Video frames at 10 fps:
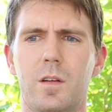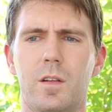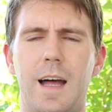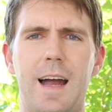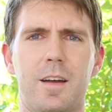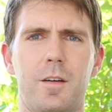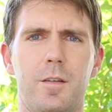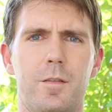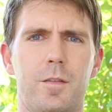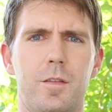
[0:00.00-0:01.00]
lack
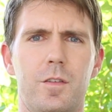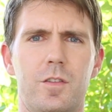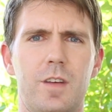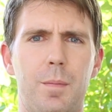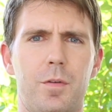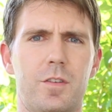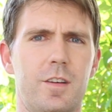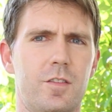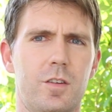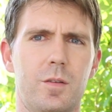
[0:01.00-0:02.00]
of
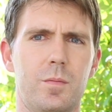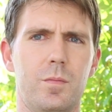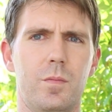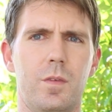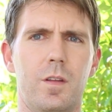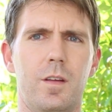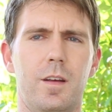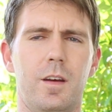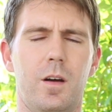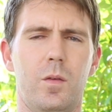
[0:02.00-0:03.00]
separatism,
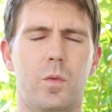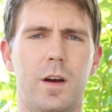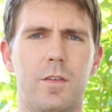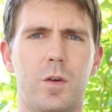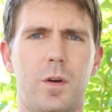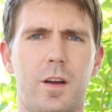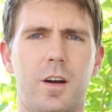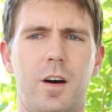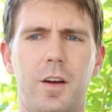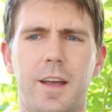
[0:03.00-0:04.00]
you know, whatever you want to
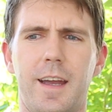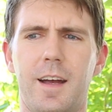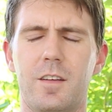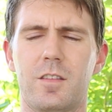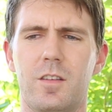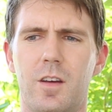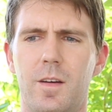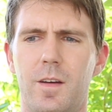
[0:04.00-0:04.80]
call it, I guess.